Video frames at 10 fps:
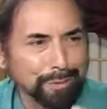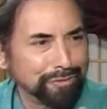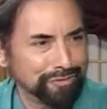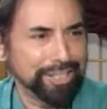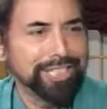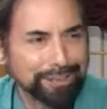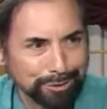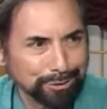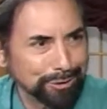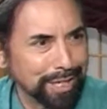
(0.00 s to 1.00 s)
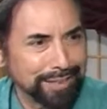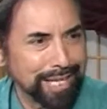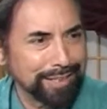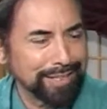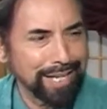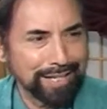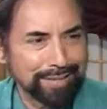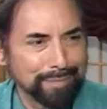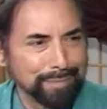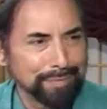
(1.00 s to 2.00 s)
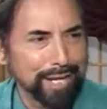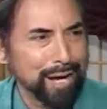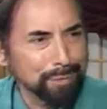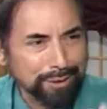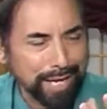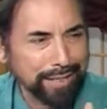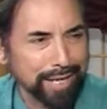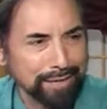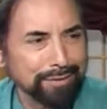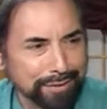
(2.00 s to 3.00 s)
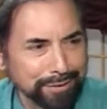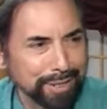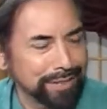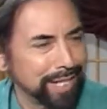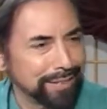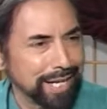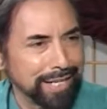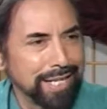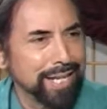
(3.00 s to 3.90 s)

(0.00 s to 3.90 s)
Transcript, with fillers: feed you on that day. I will take care of you on that day.